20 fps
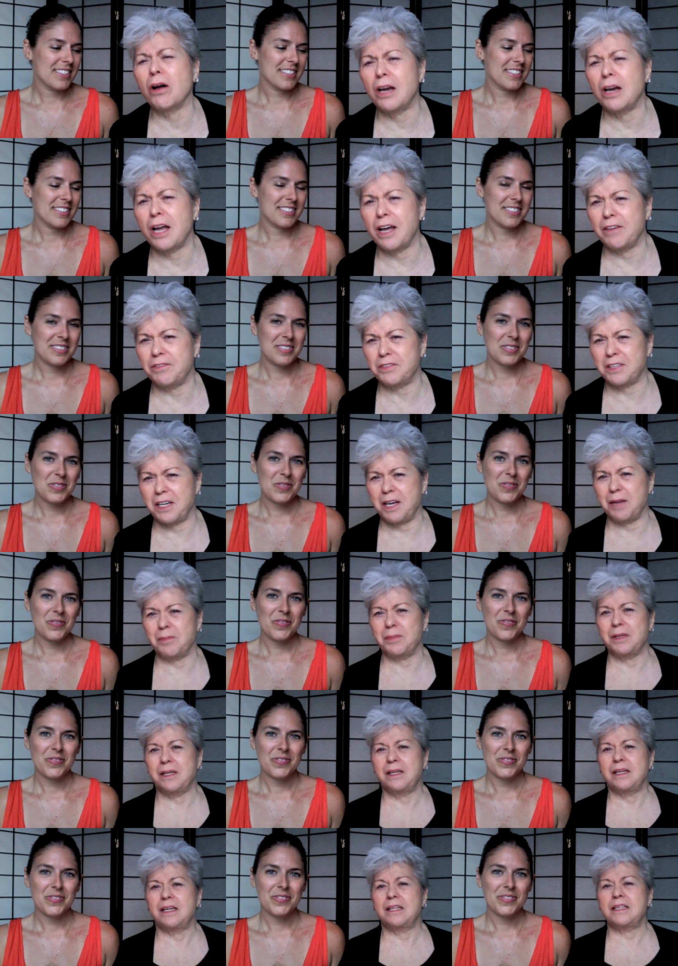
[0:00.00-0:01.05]
Speaker 1: lifetime,
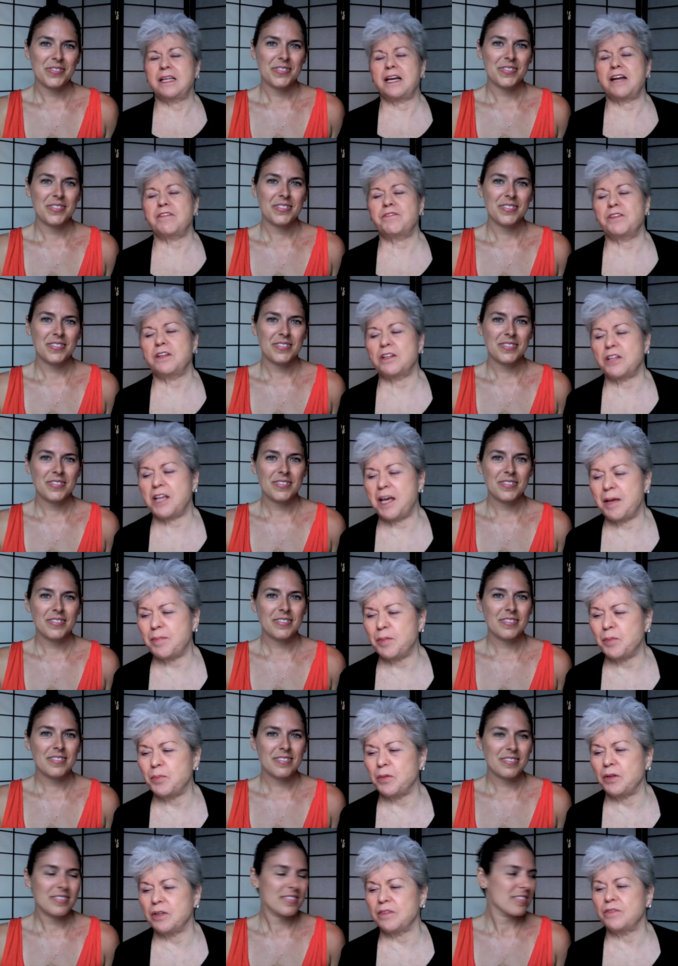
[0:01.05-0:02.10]
that I feel
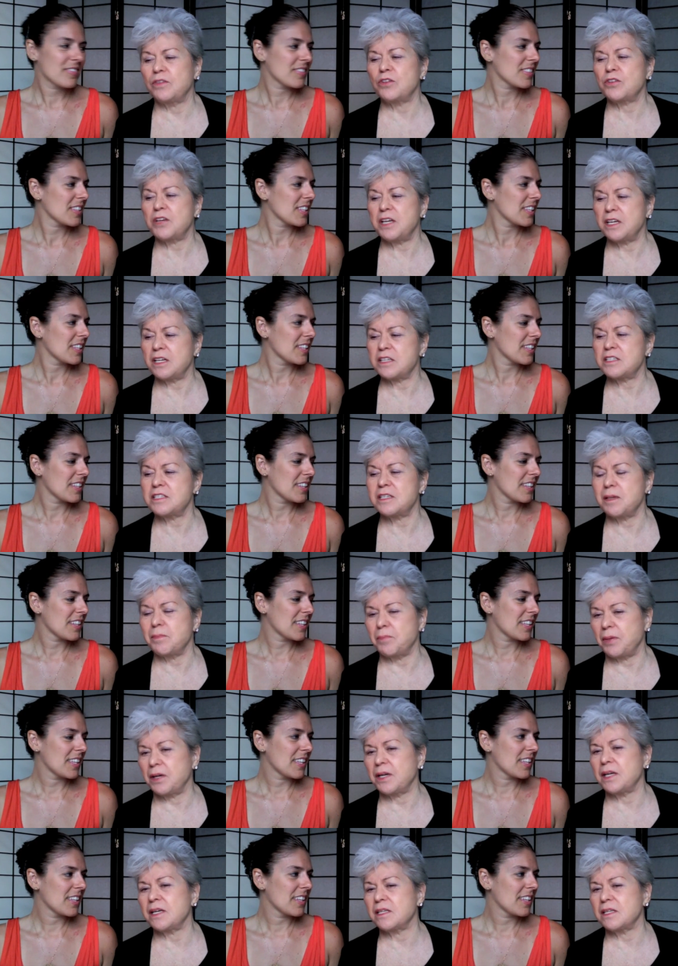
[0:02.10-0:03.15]
capable of looking at
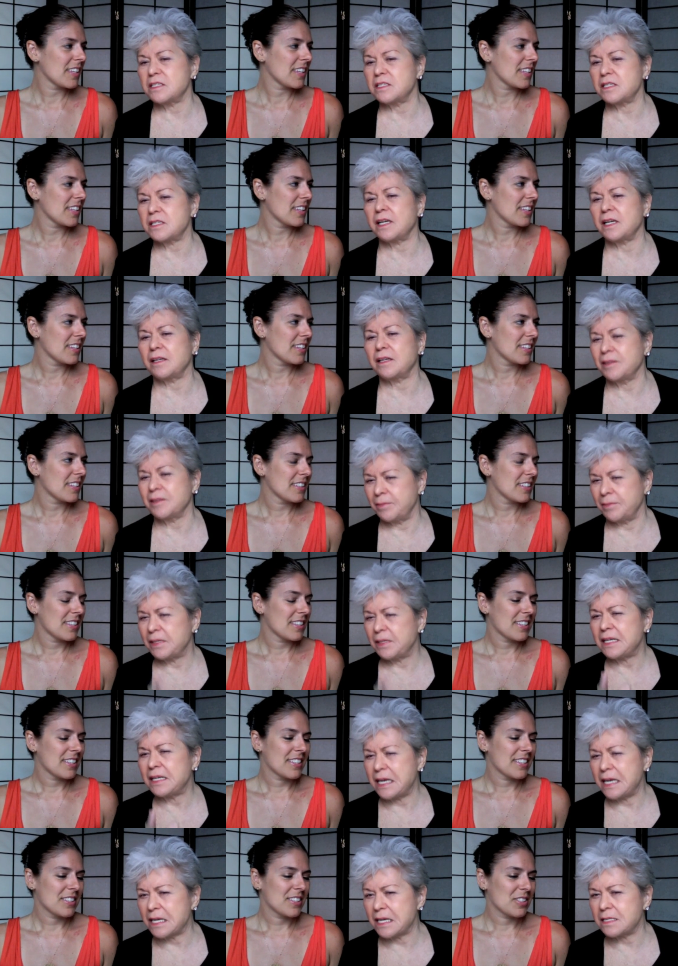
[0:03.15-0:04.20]
somebody and saying,
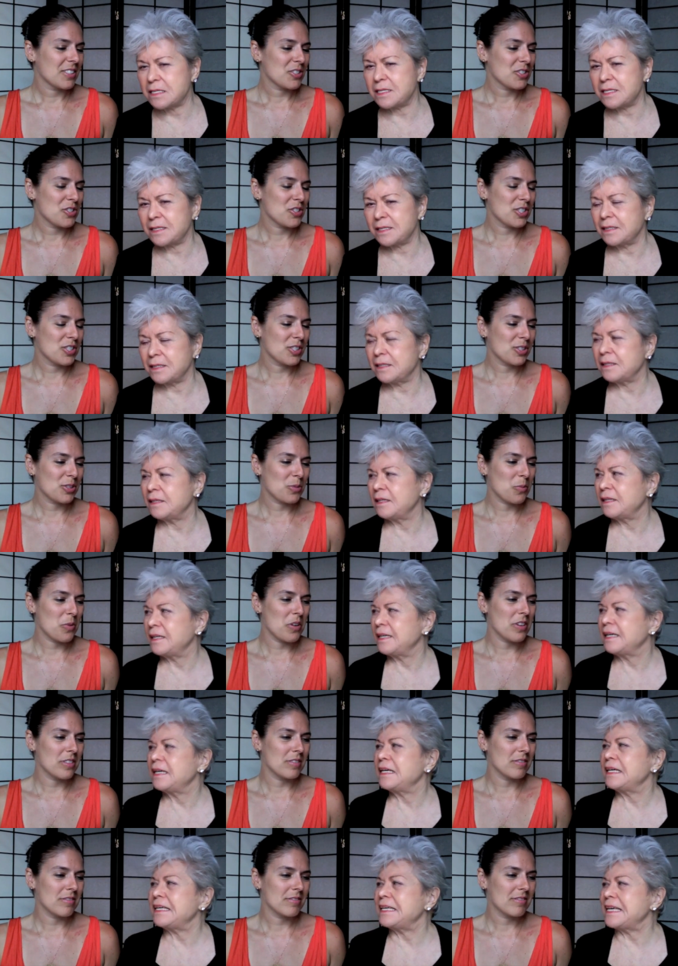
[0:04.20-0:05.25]
Yes. She's the
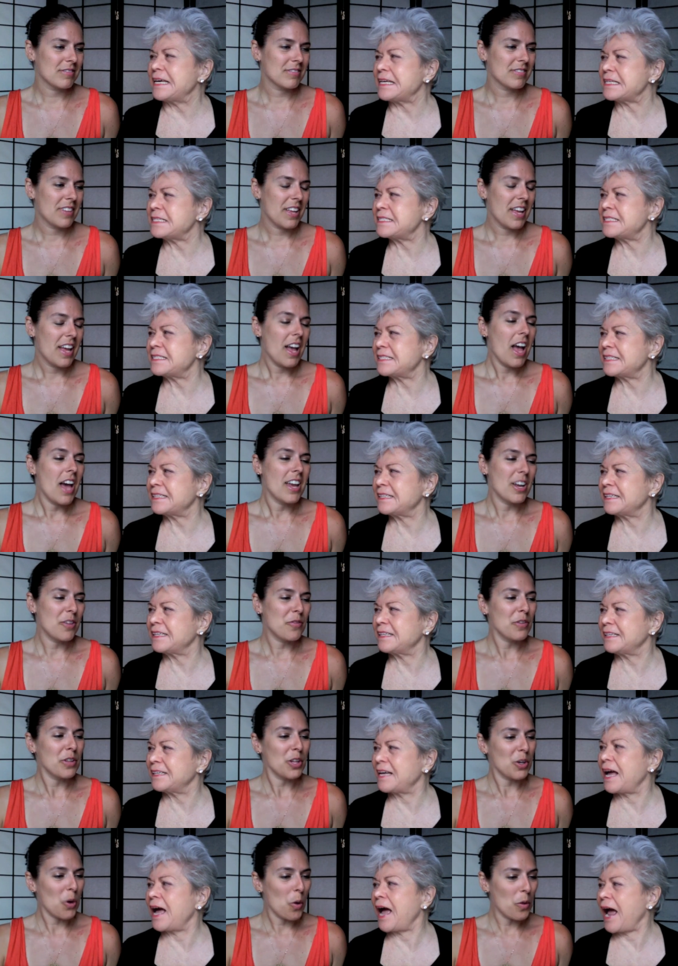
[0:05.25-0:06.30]
one. Yes.
Speaker 2: And I
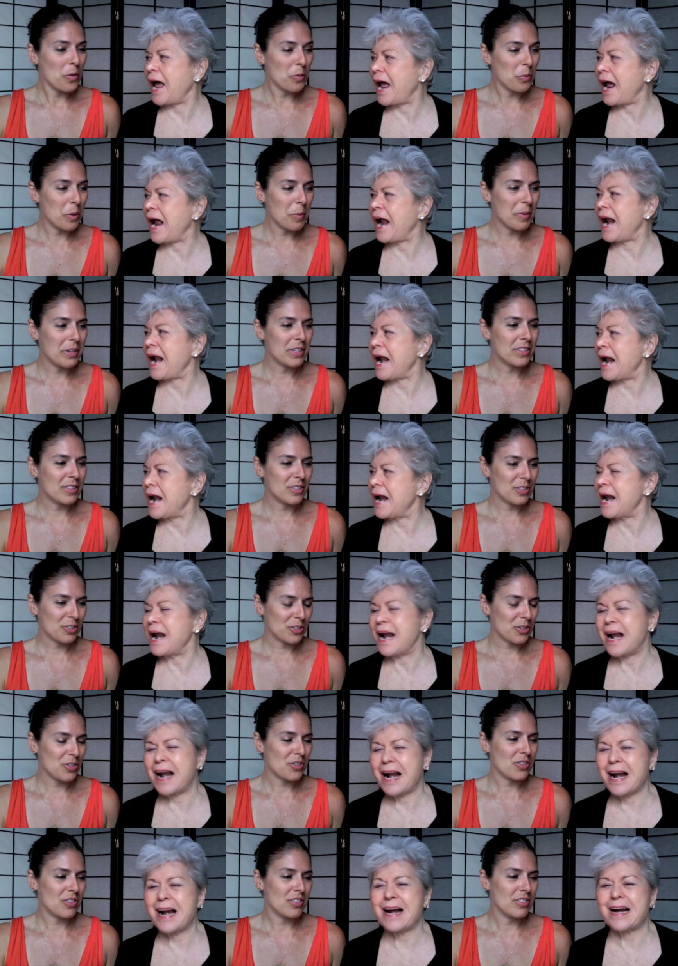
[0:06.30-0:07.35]
feel like all the women in the
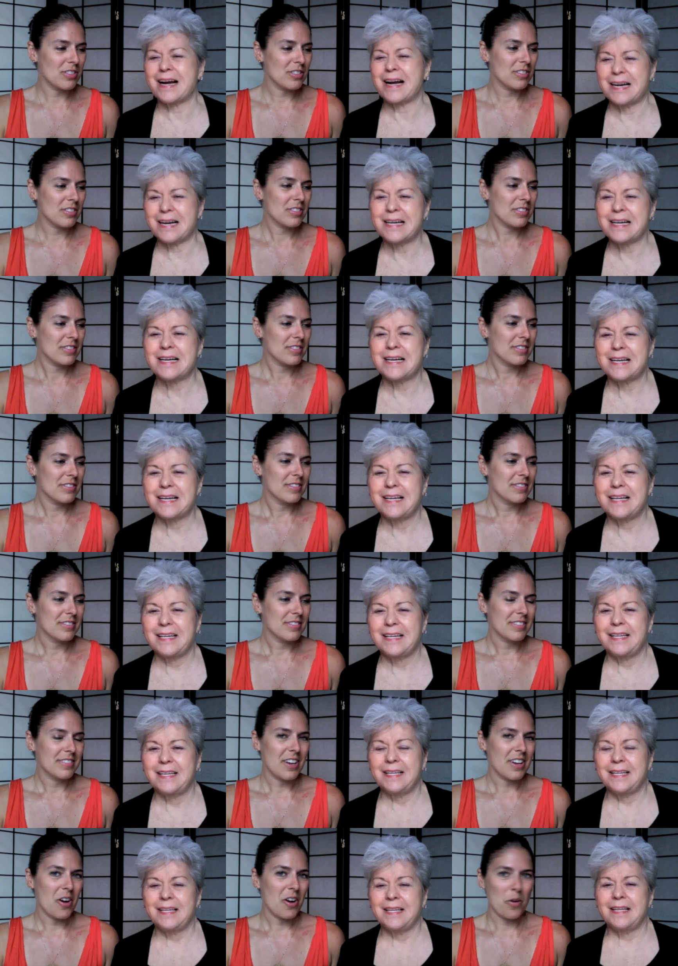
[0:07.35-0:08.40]
circle
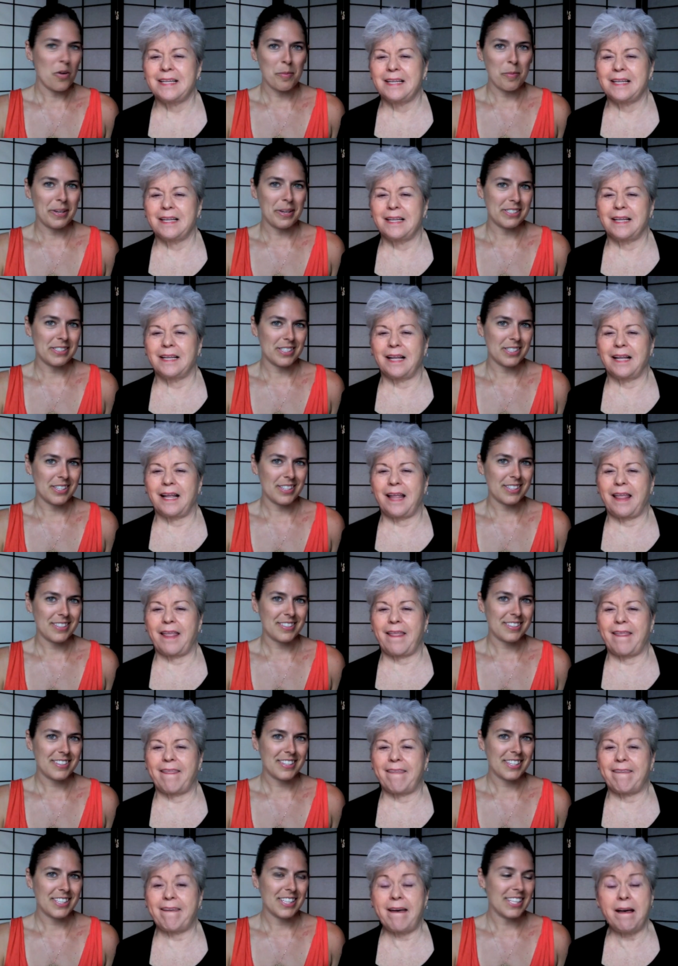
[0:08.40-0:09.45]
are amazing.
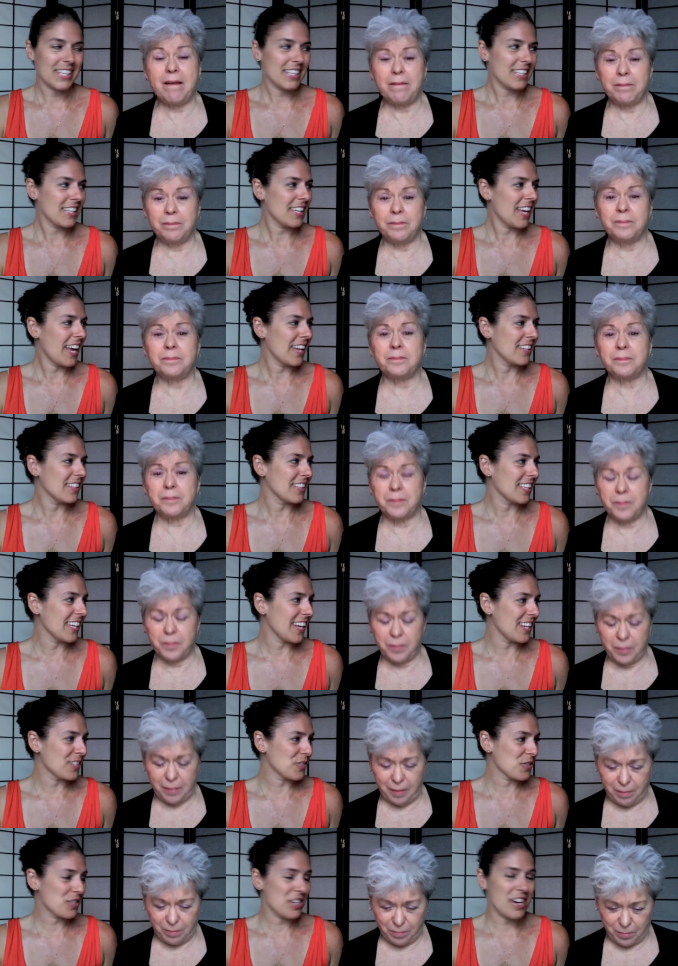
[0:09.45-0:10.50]
Yeah. Le-
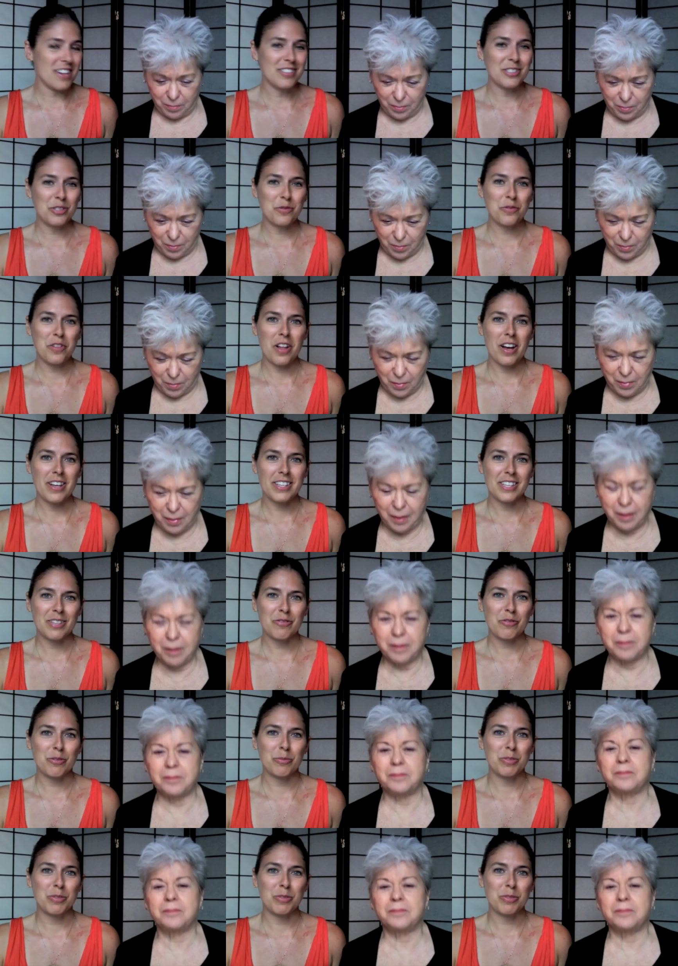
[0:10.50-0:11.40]
Leandra Dahl is flying in from